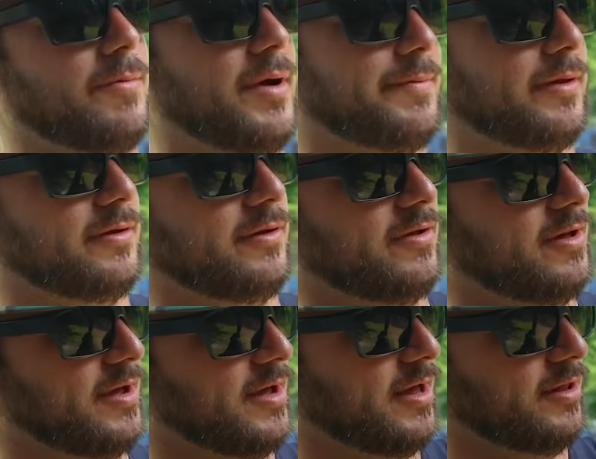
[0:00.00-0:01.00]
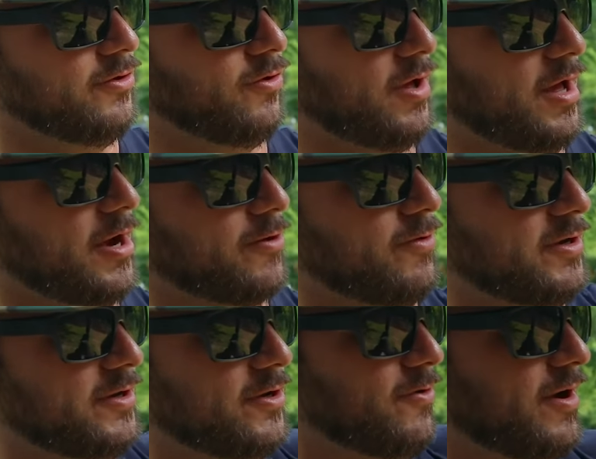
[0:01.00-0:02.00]
It might be a little, little awkward
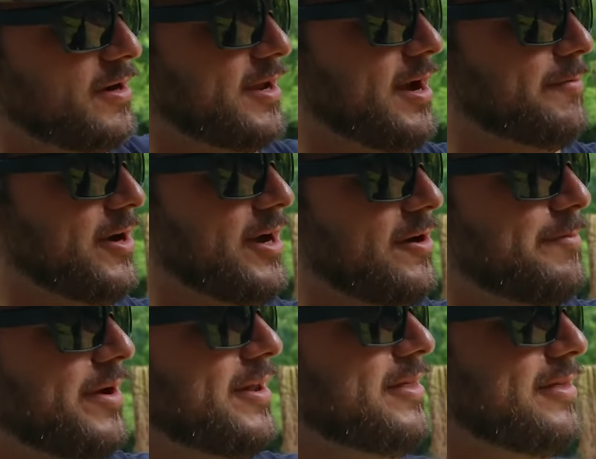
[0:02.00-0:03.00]
to do on camera here, but